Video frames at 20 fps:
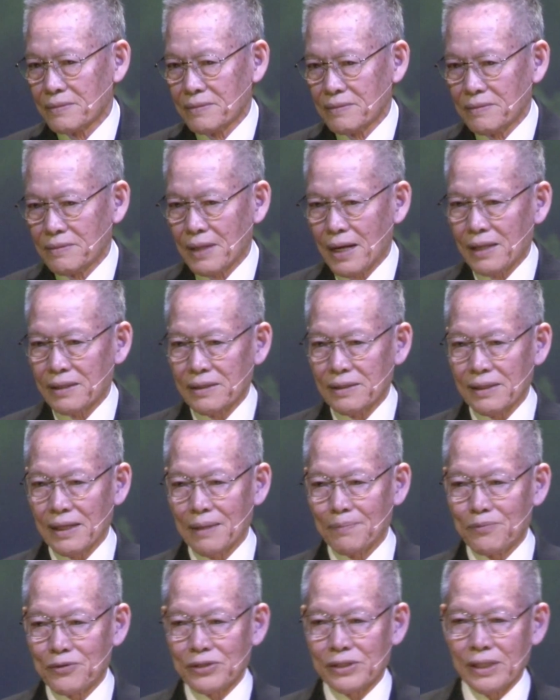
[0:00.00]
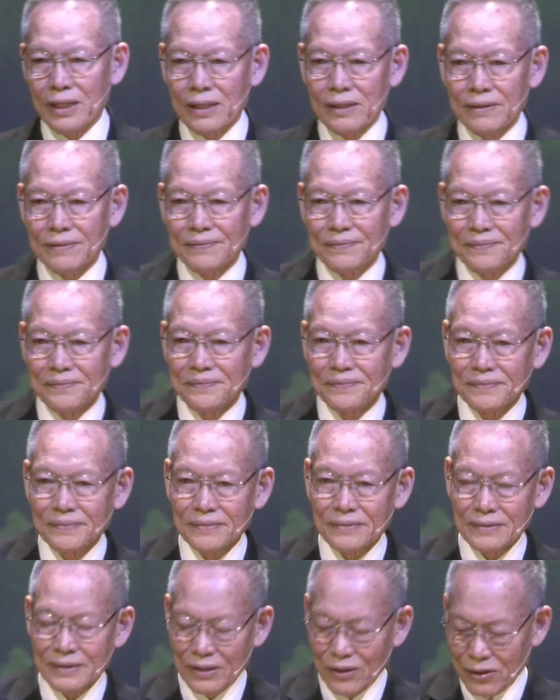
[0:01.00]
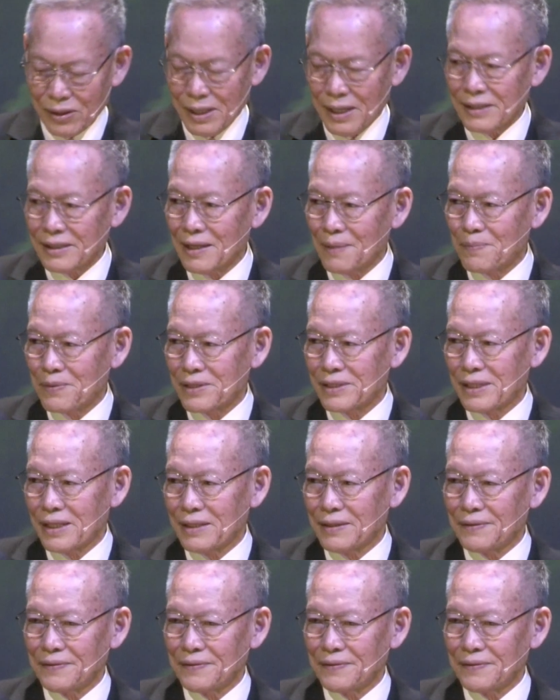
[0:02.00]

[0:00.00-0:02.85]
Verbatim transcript: ninety-nine percent or one hundred percent?